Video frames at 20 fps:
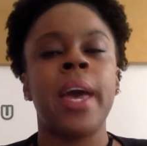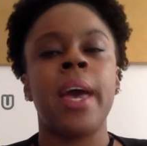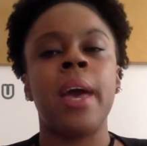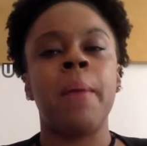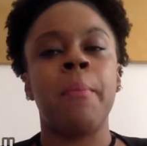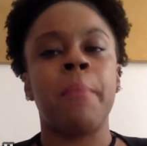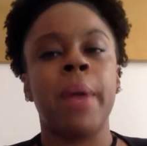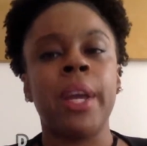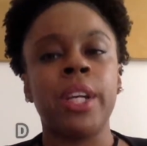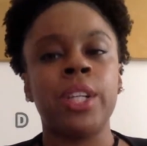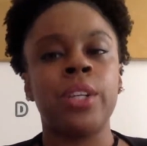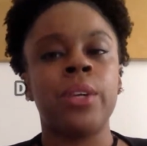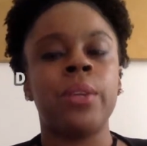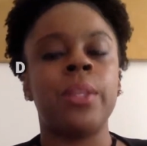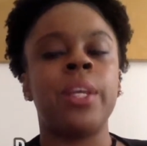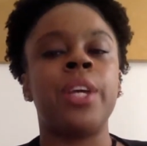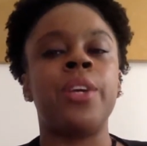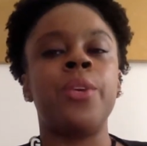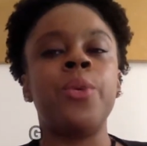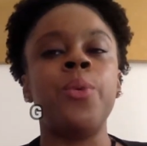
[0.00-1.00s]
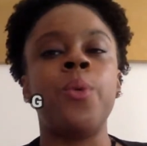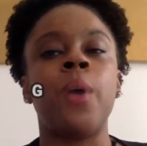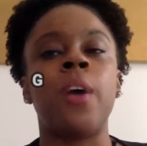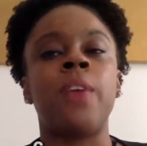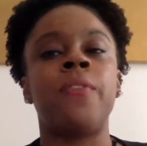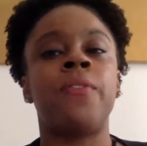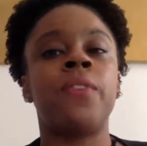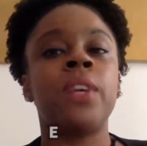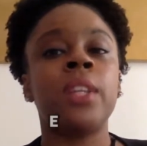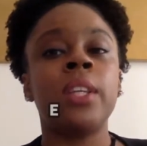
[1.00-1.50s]
and make sure that you
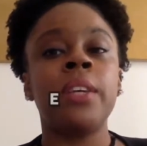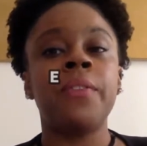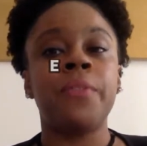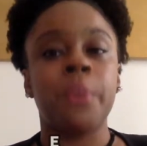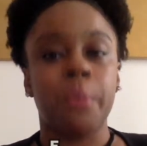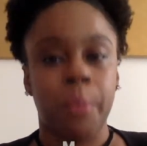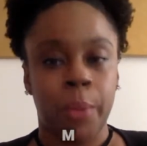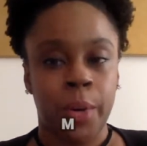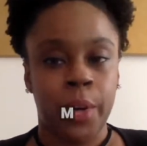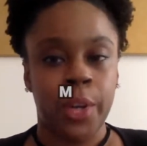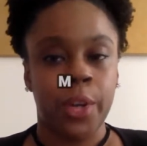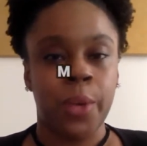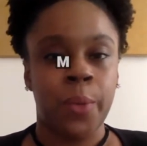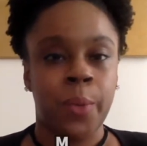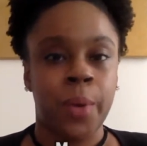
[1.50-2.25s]
are fully familiar